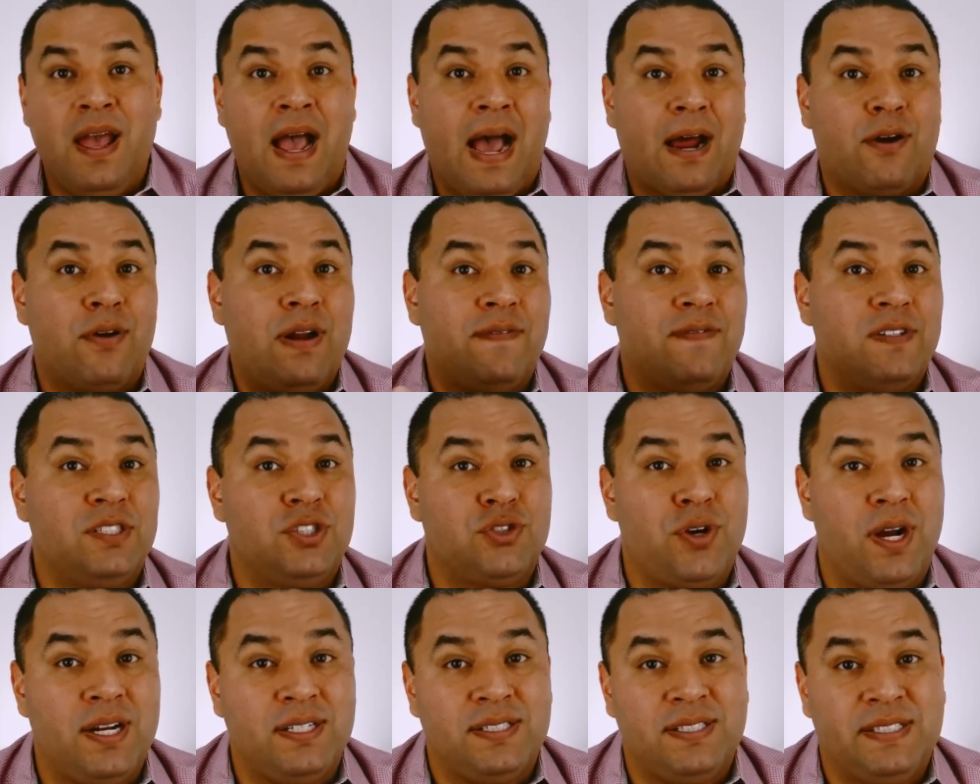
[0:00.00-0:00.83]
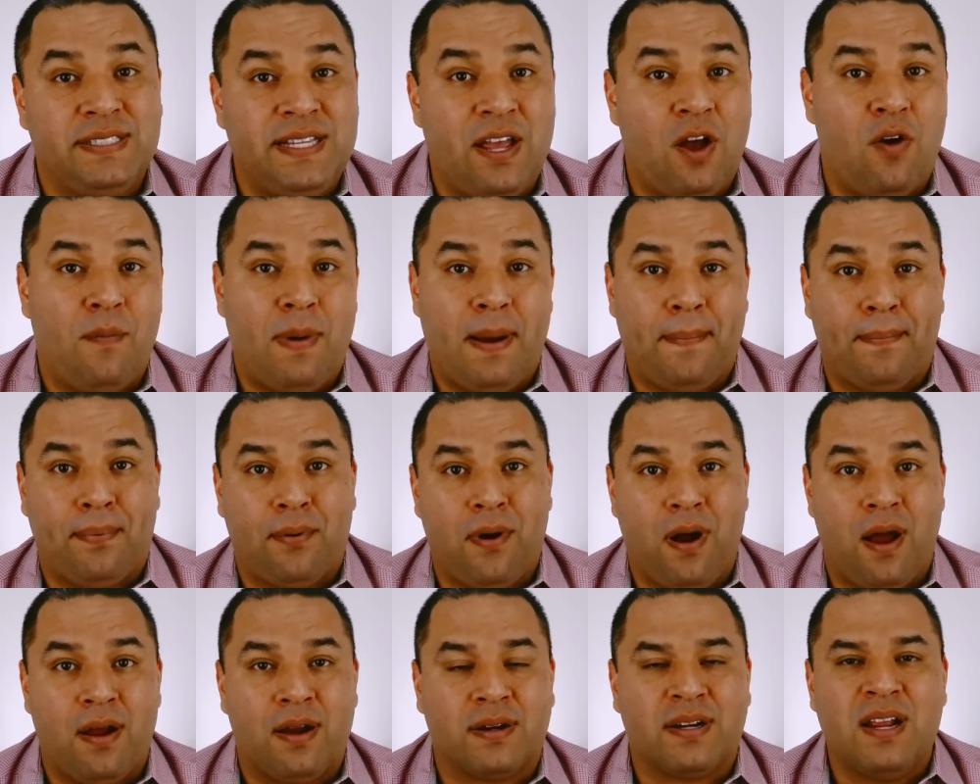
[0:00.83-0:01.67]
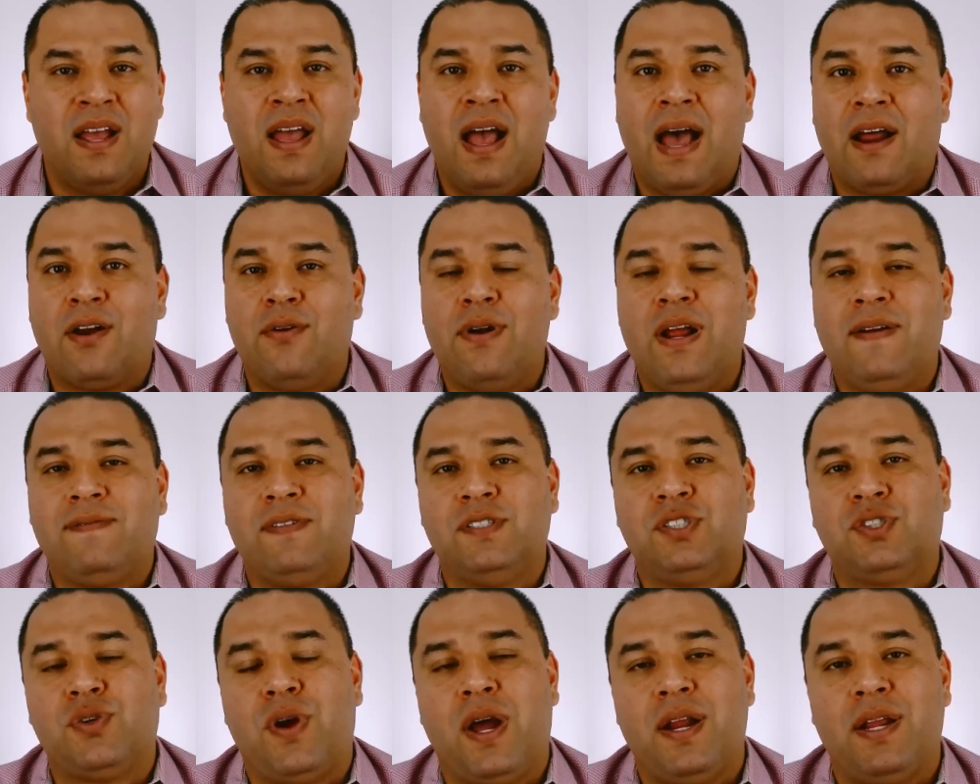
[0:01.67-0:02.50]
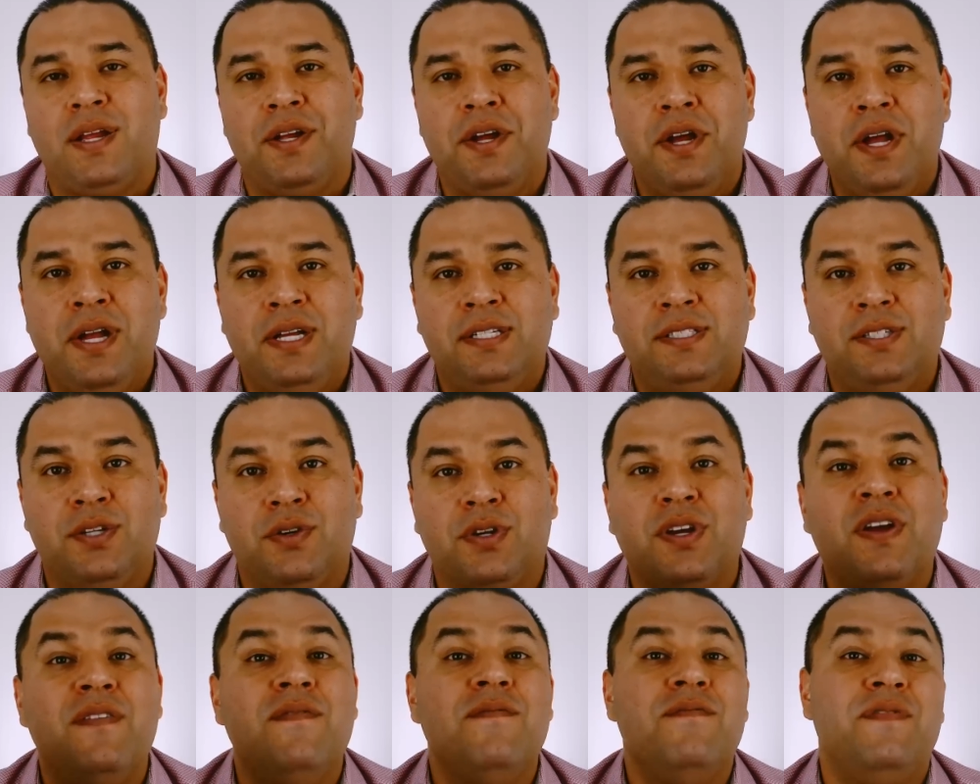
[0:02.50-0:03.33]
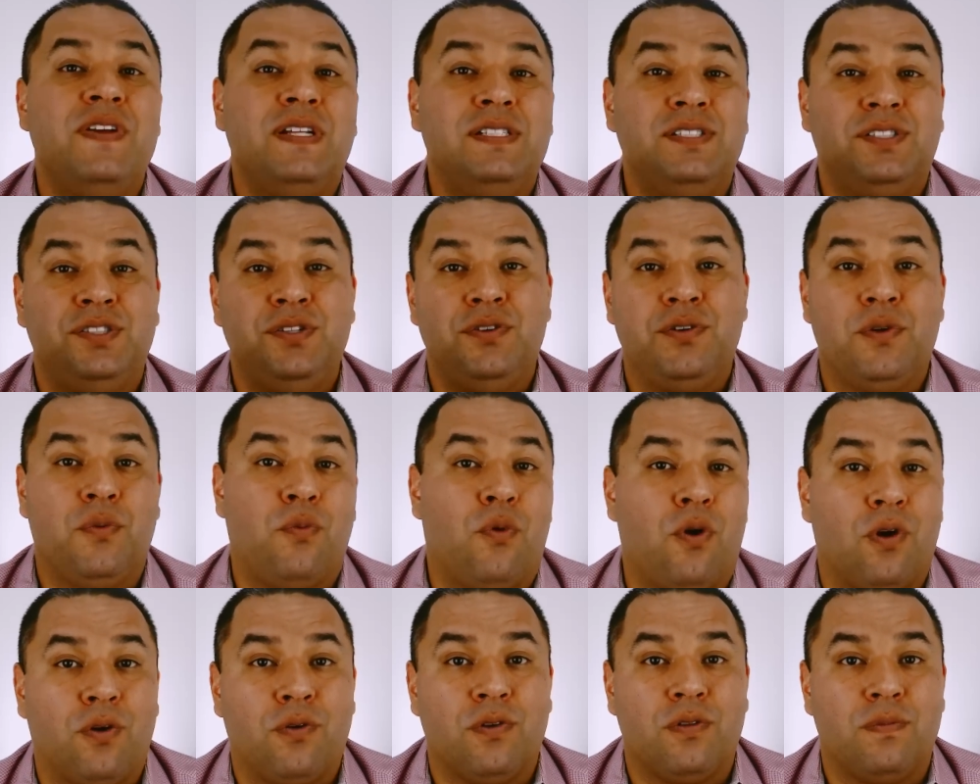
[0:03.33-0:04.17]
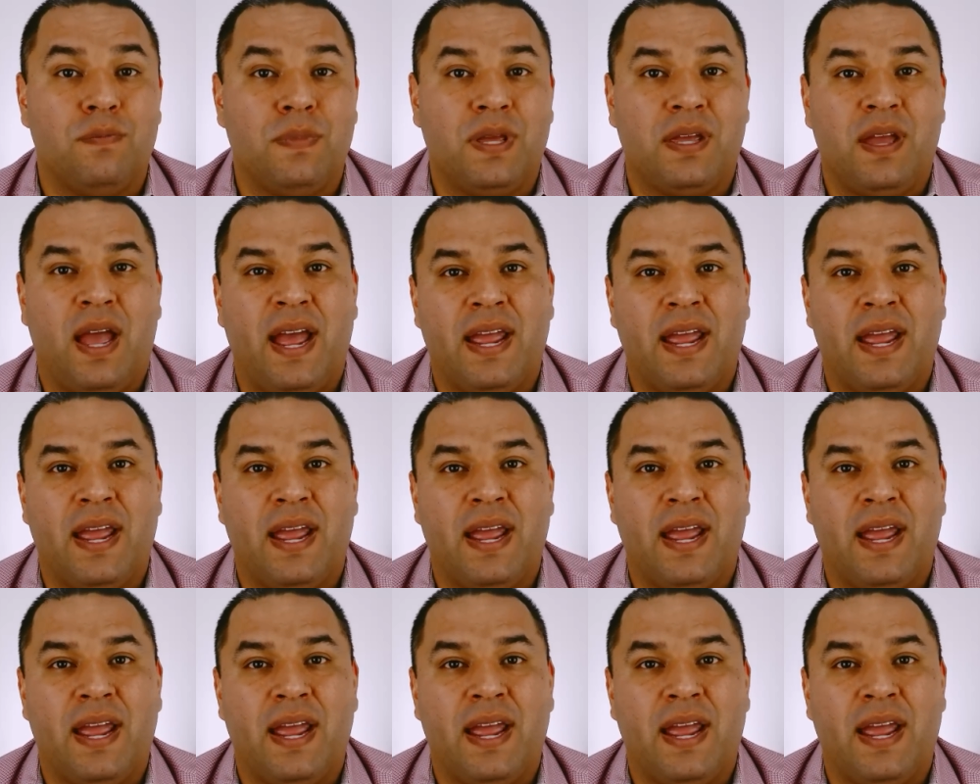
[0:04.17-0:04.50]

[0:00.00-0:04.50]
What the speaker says: I don't have to try to sell my product. I don't have to try to convince you to work with me.